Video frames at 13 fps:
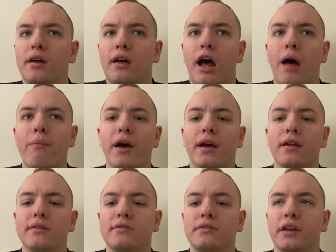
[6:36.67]
I'm not
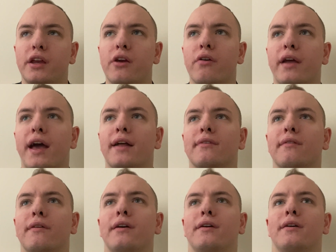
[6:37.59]
gonna sit here and act
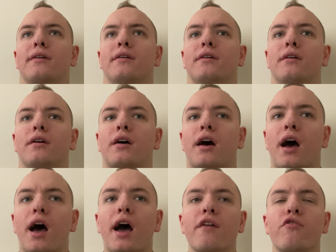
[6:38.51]
like
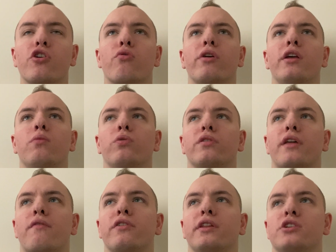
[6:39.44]
I've agreed with
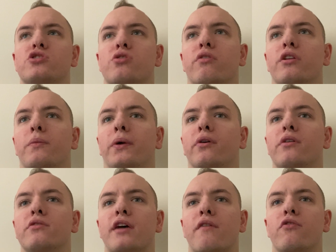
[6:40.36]
everything Charli D'Amelio
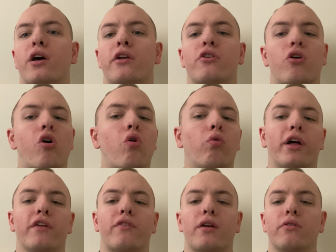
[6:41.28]
has ever done in their whole
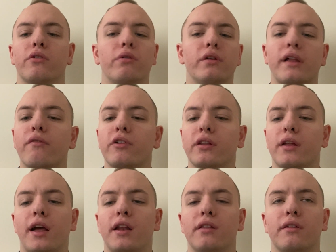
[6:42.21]
life. I don't agree with
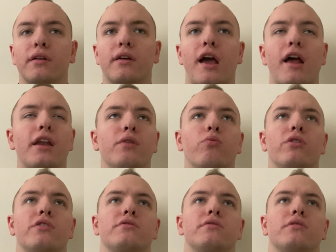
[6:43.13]
anything anyone
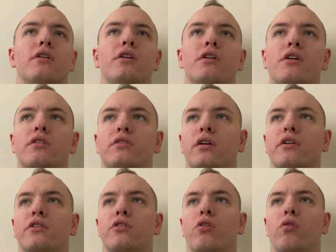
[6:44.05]
has done
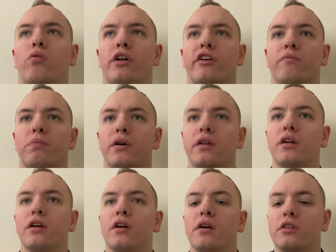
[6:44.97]
in their whole life, but...
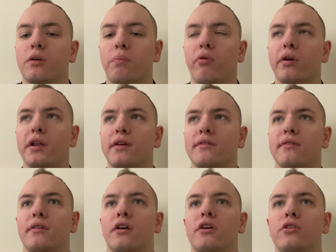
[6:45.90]
The point
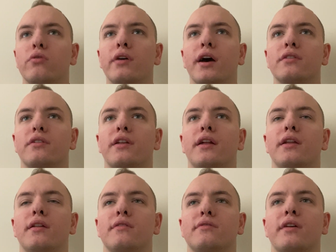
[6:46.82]
is you guys do not
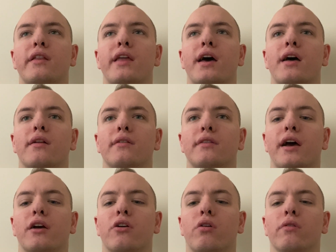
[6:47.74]
need to send
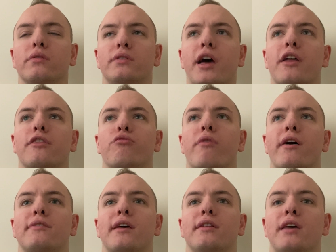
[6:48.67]
that girl death
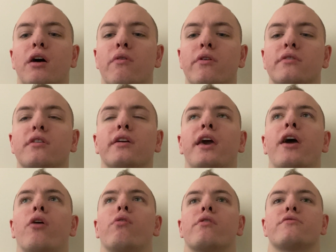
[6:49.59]
threats and telling her to
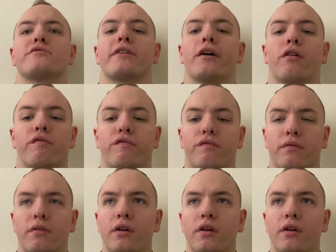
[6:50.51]
kill herself.